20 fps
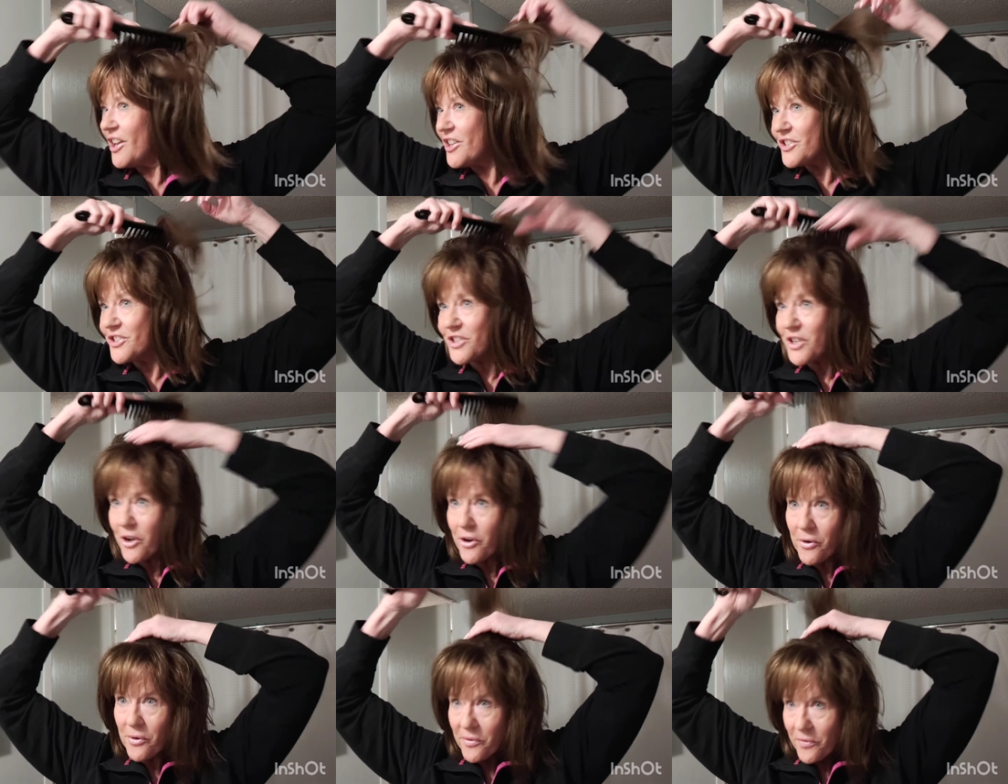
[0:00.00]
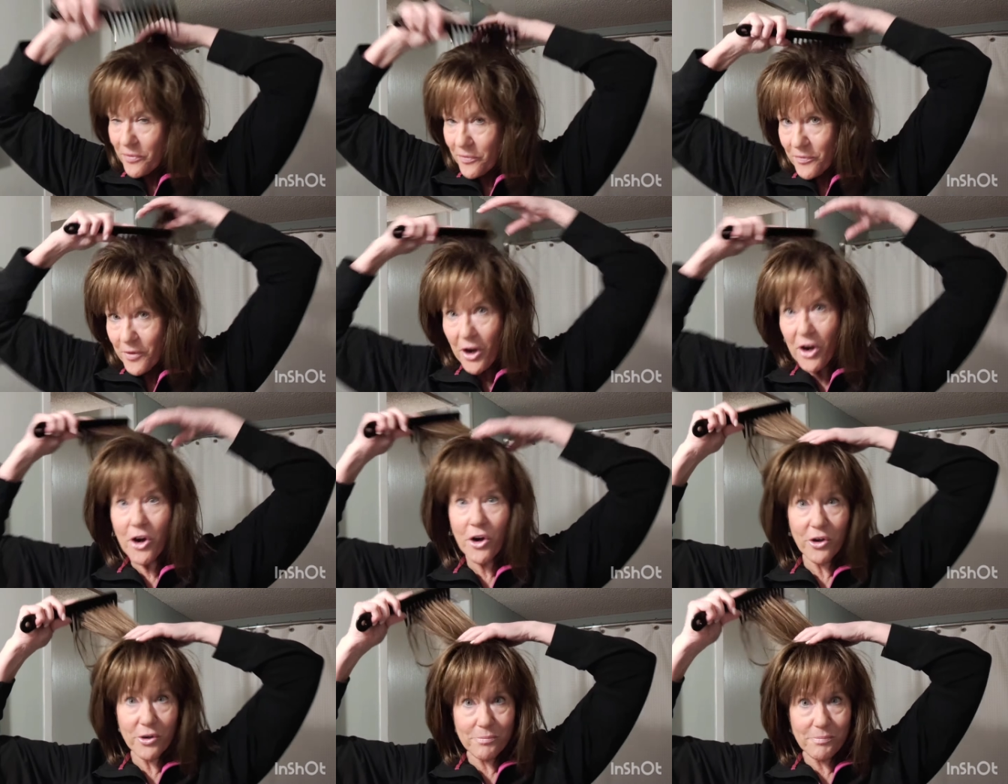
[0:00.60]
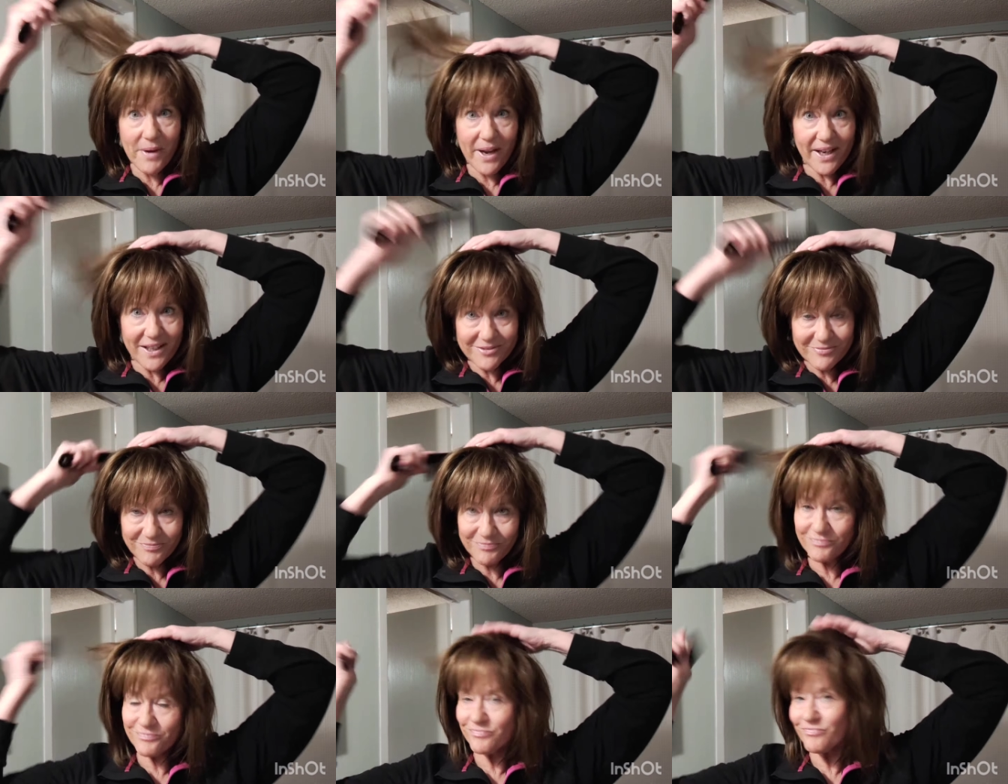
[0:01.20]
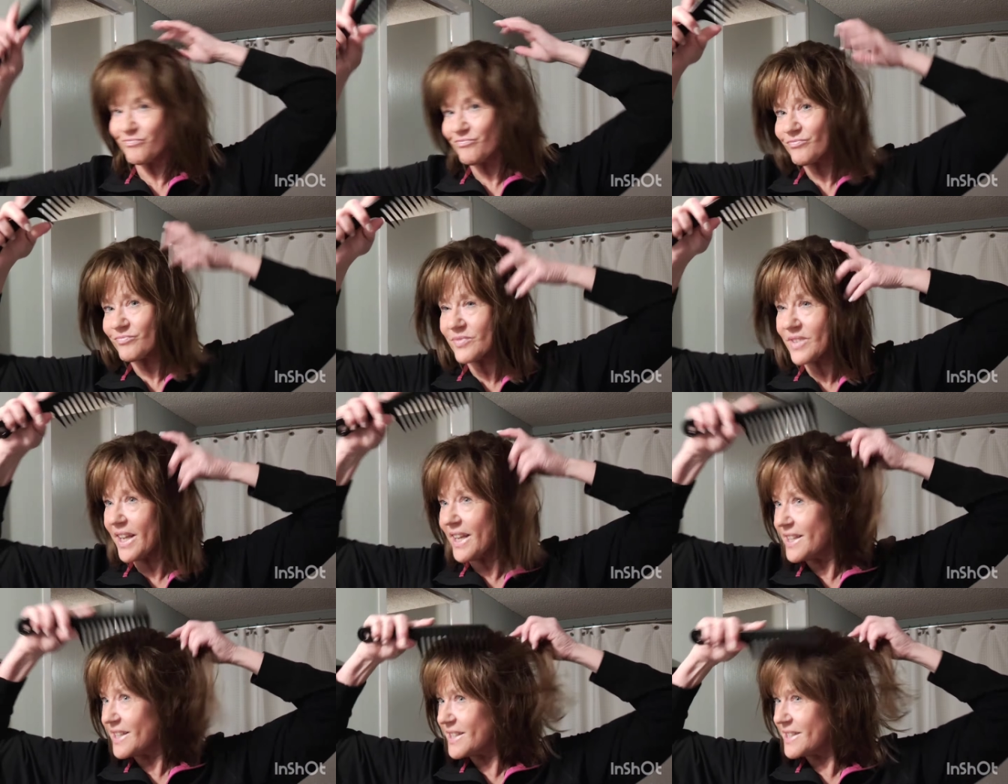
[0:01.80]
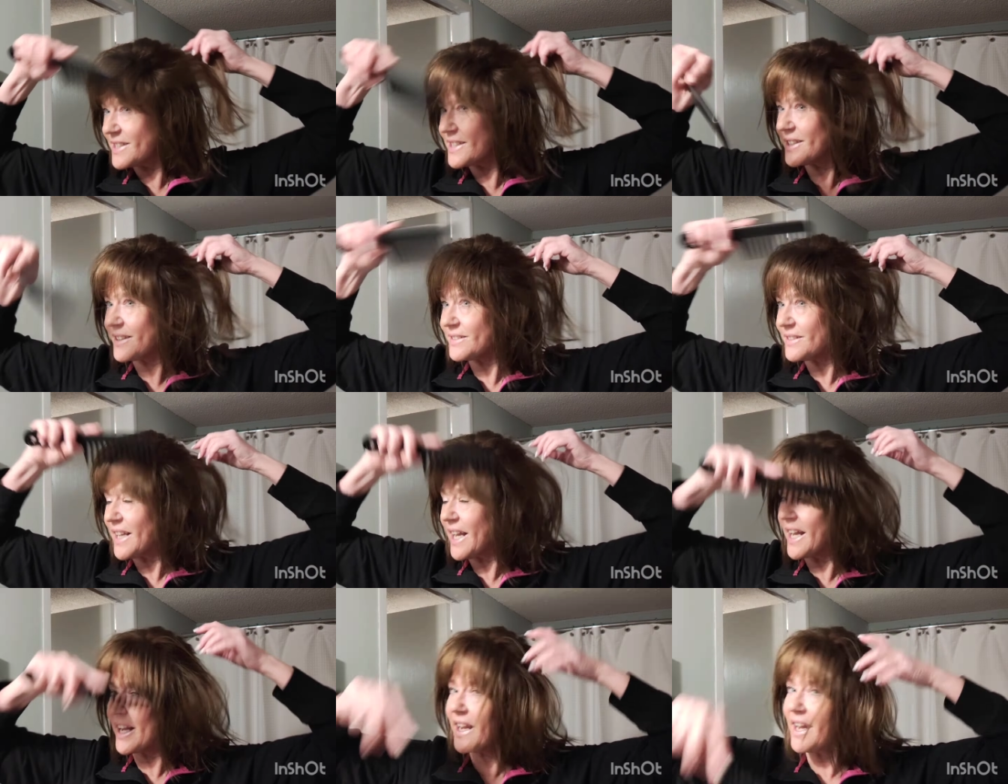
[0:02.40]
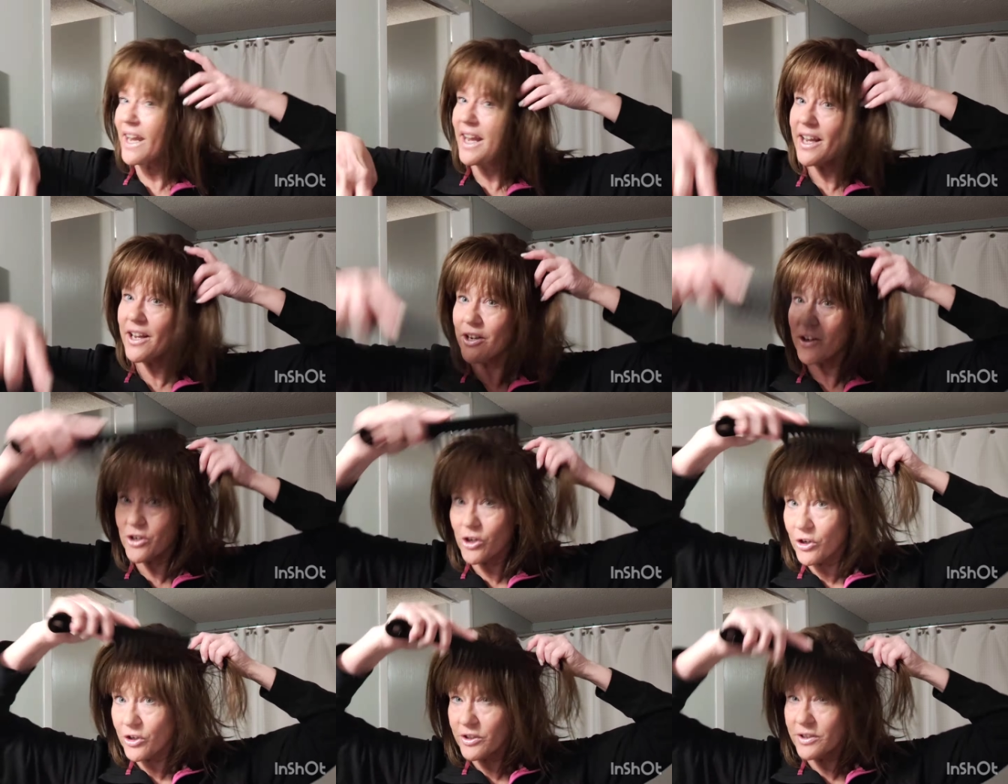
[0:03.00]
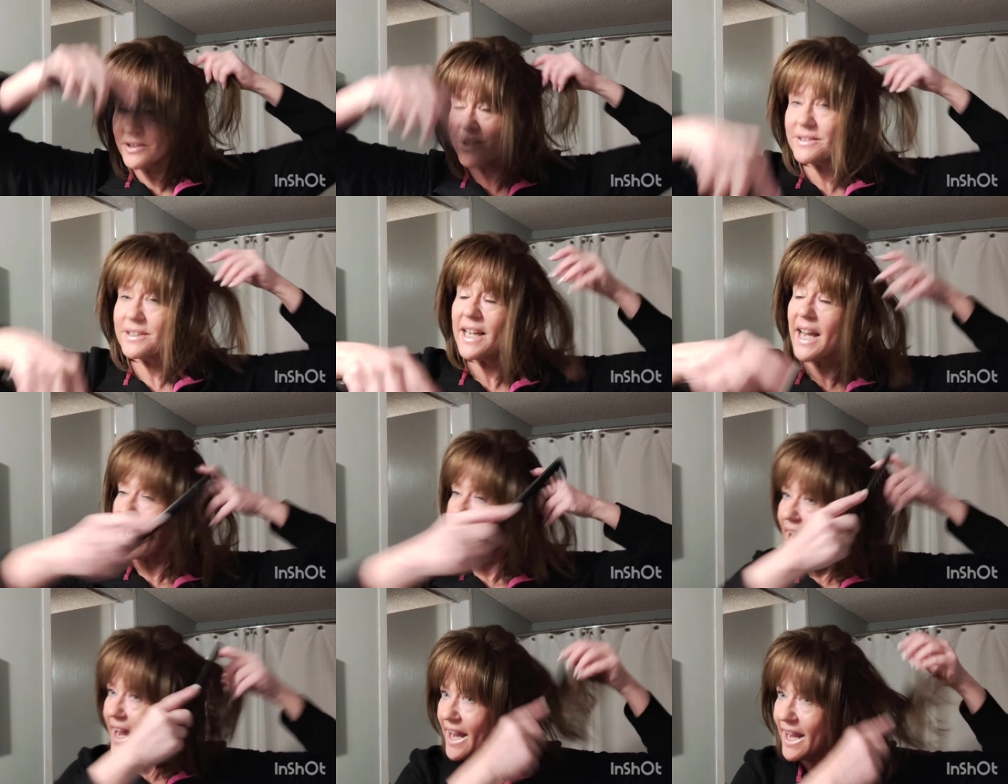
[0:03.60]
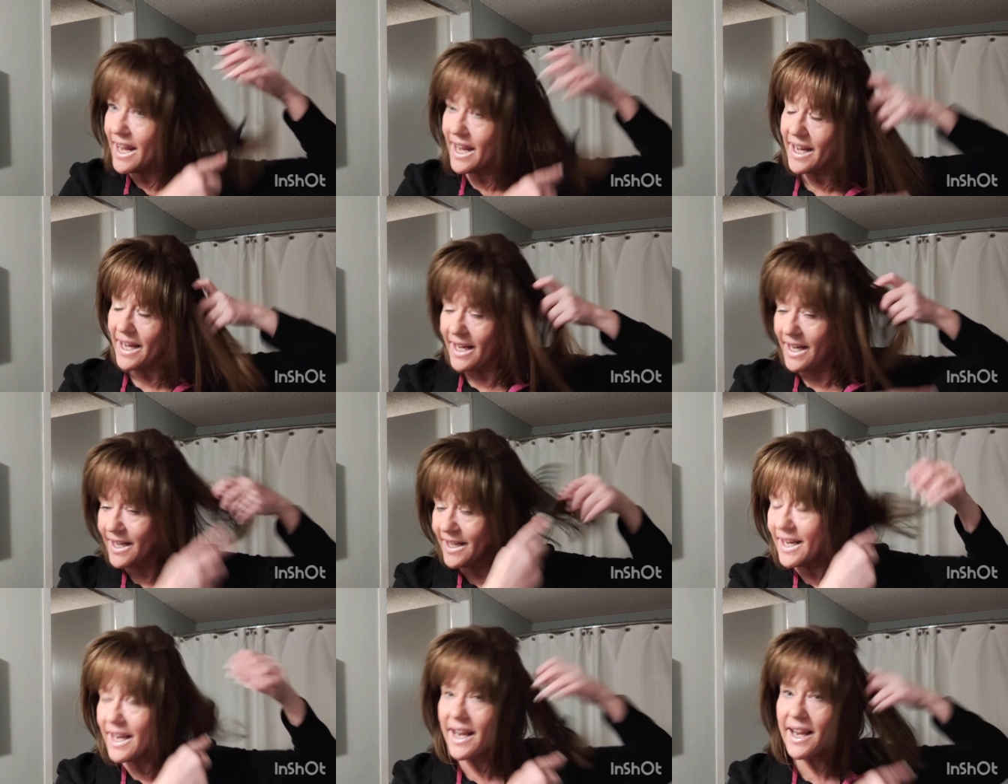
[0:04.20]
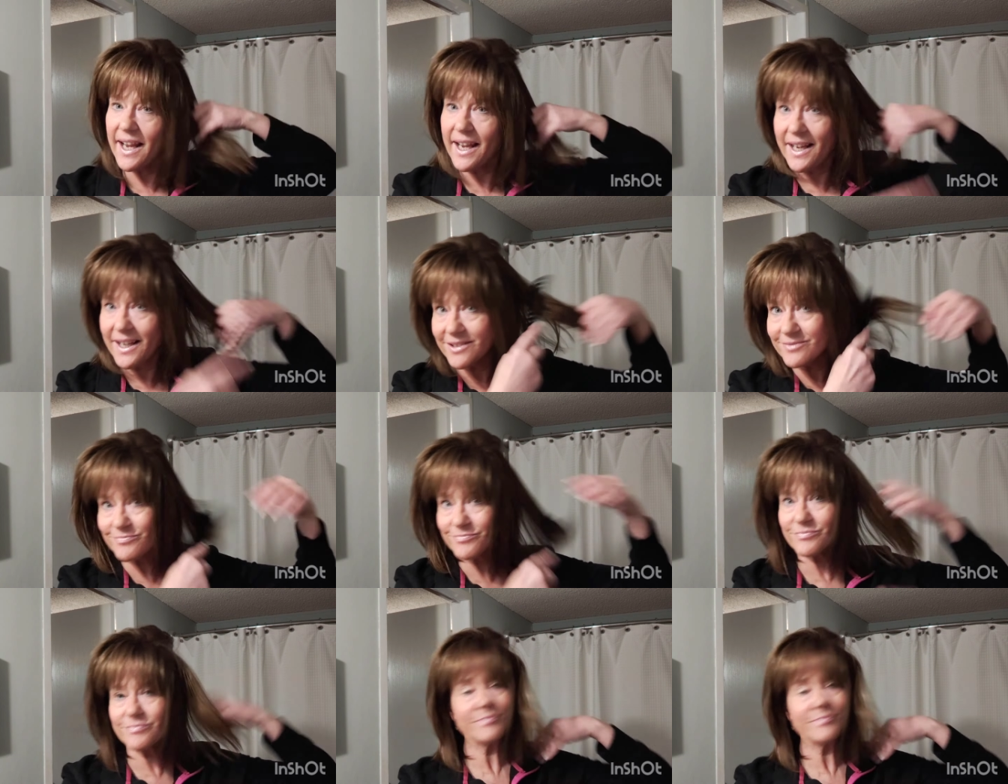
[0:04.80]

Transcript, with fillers: So a curtain bang is like a curtain in a